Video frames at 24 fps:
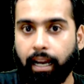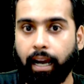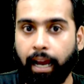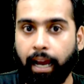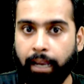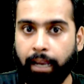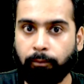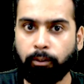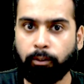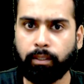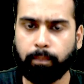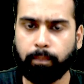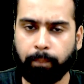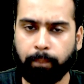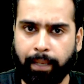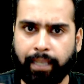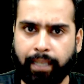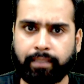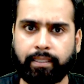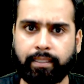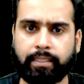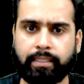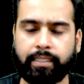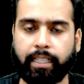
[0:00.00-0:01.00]
I would
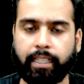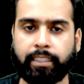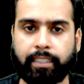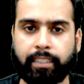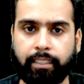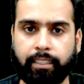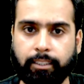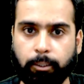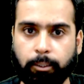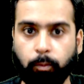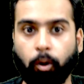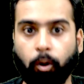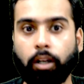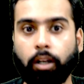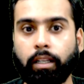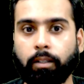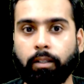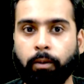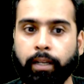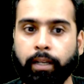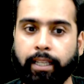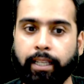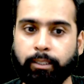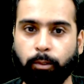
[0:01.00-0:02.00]
make this session small, okay,